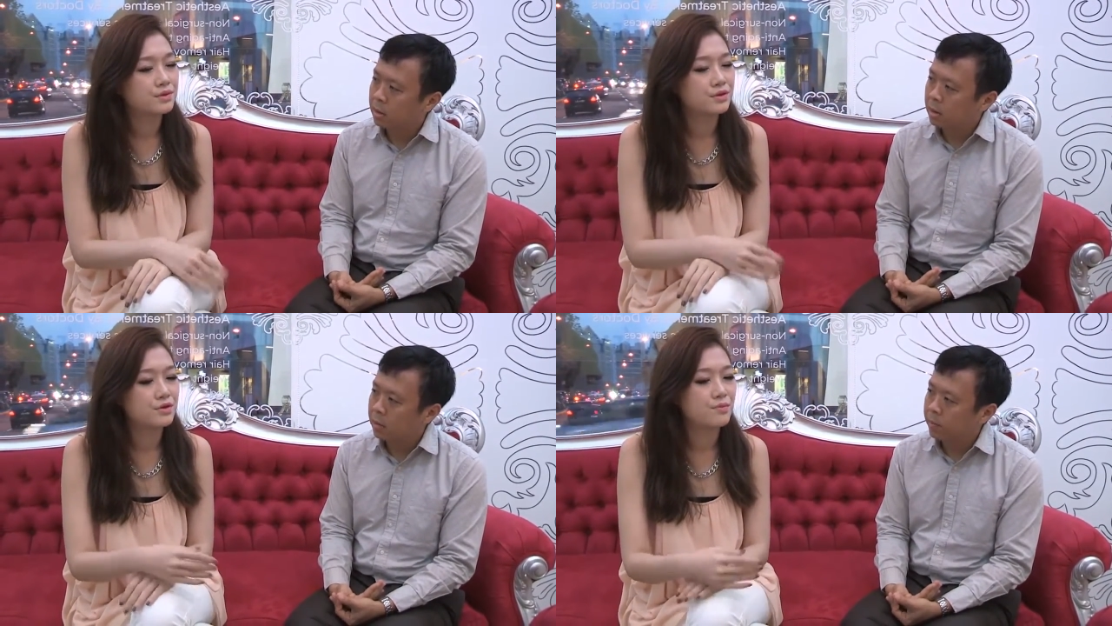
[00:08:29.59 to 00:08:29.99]

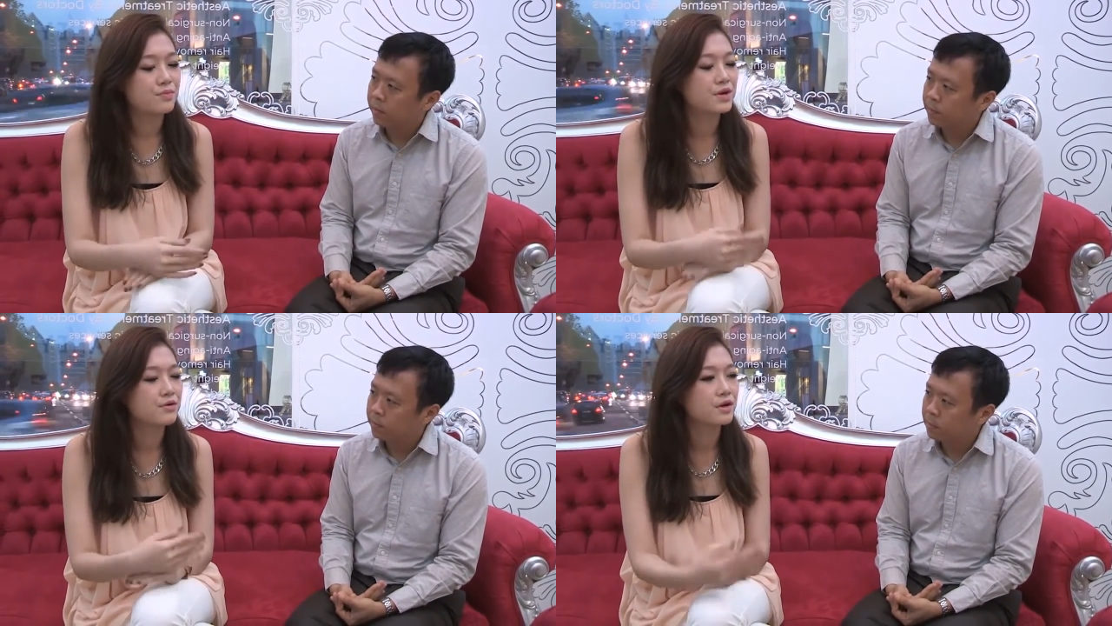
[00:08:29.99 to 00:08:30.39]
Speaker 1: you know,
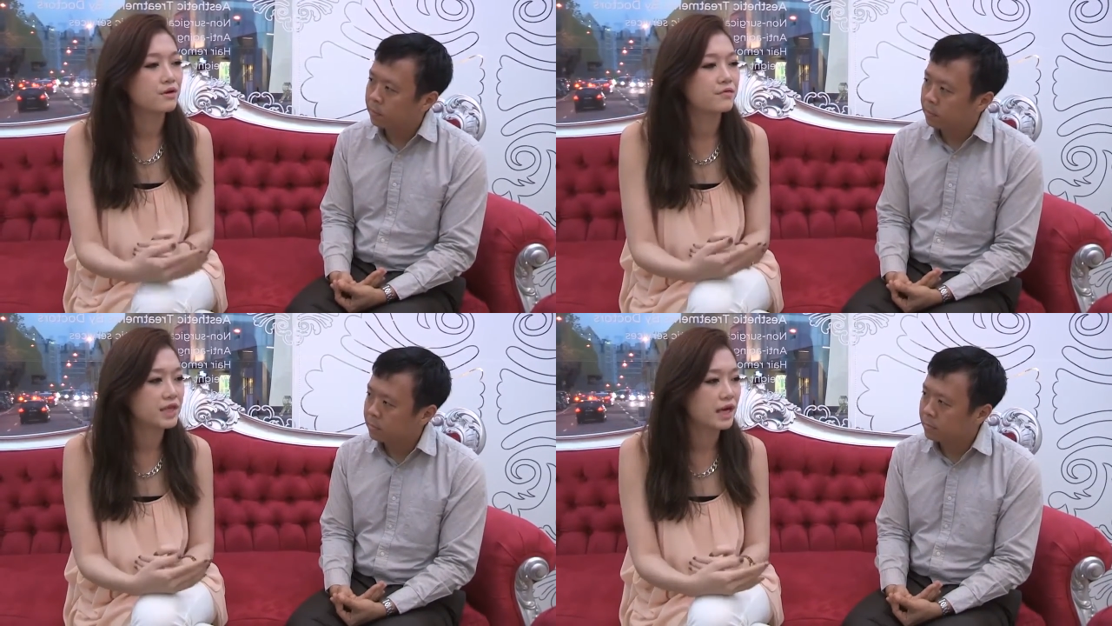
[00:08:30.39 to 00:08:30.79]
period
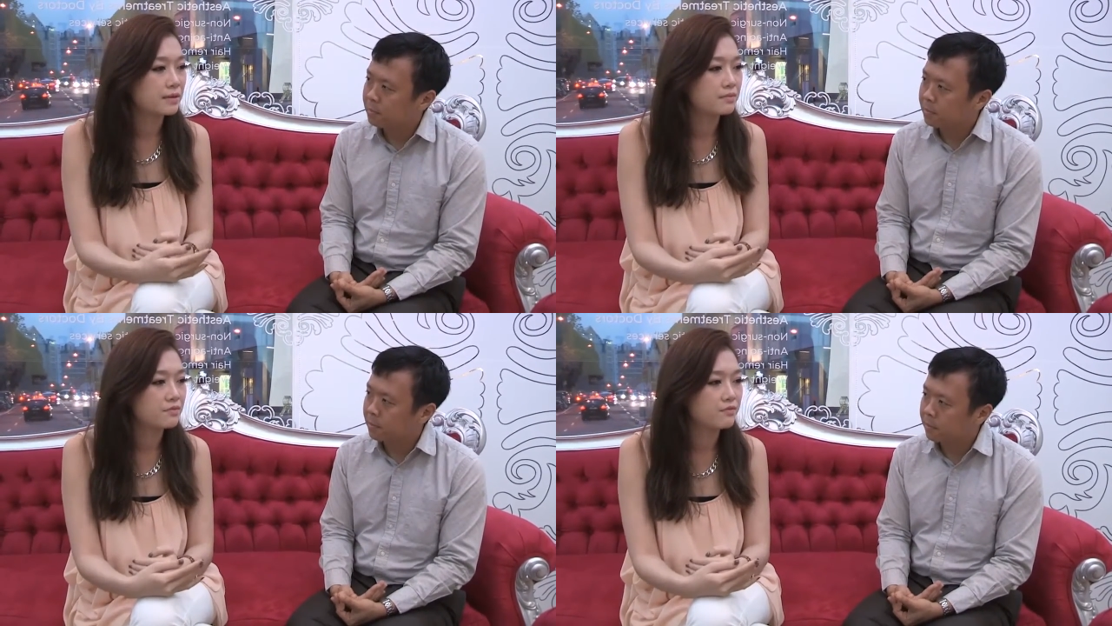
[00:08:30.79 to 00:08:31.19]
of time
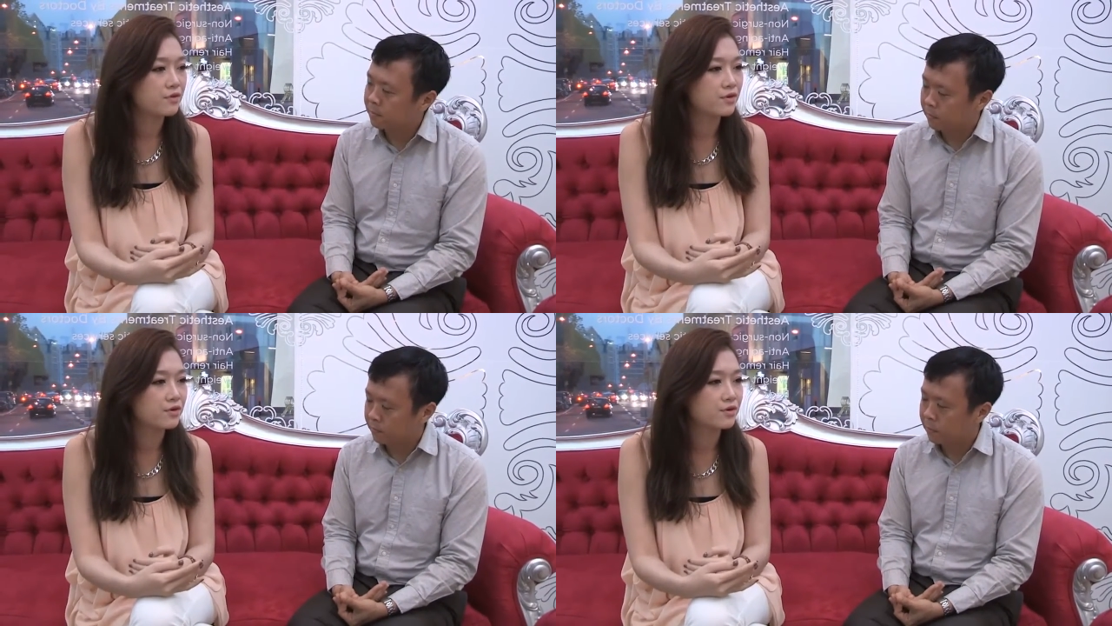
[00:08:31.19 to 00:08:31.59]

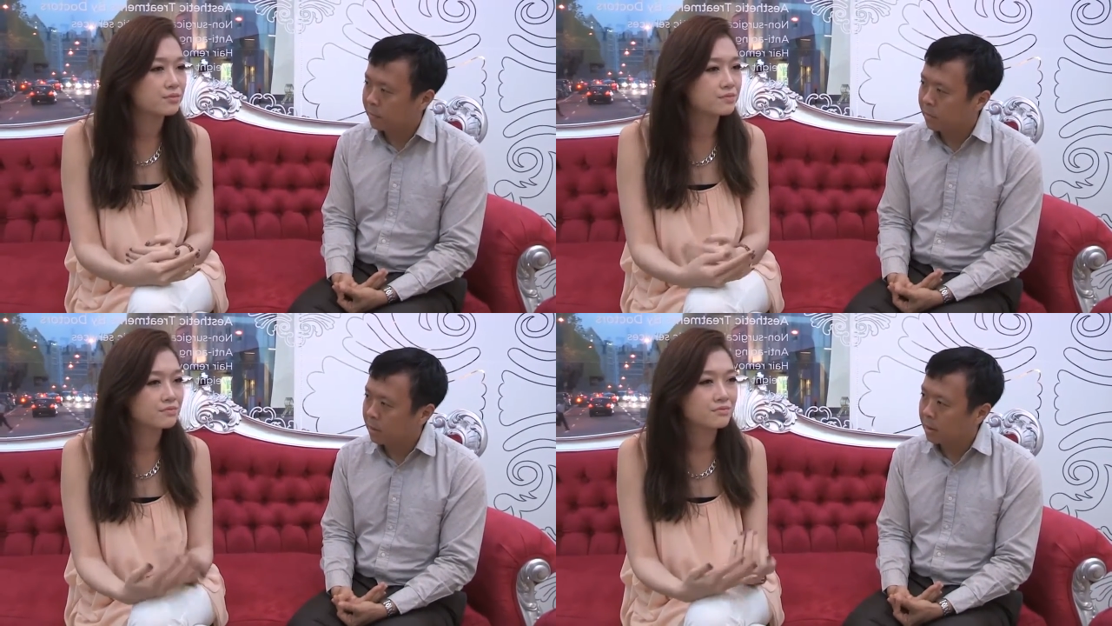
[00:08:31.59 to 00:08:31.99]
for,
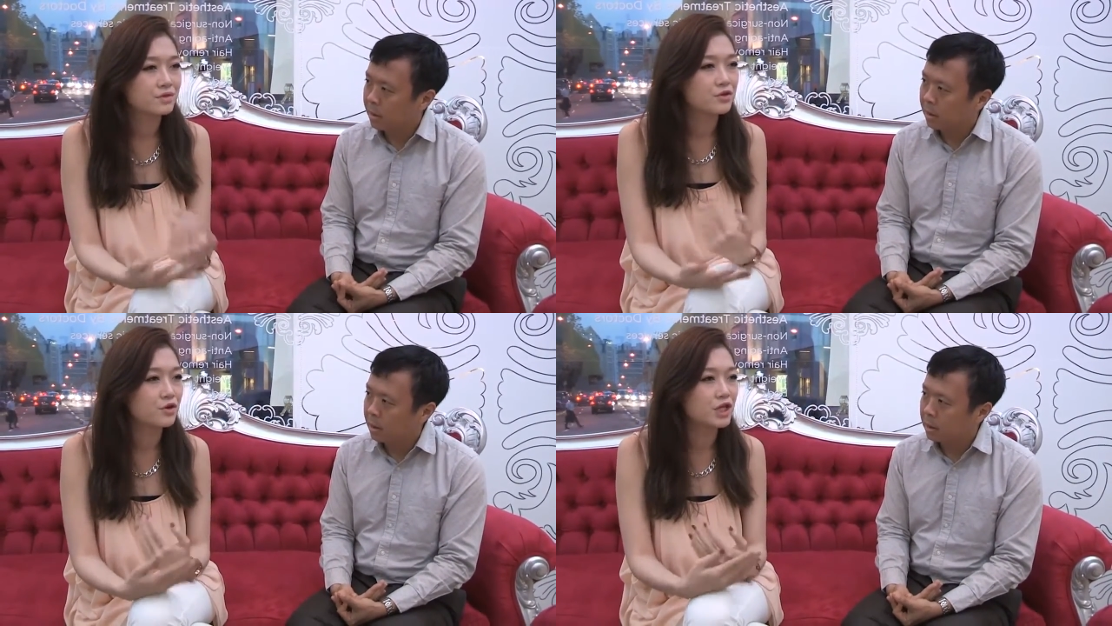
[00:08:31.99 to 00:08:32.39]
you know,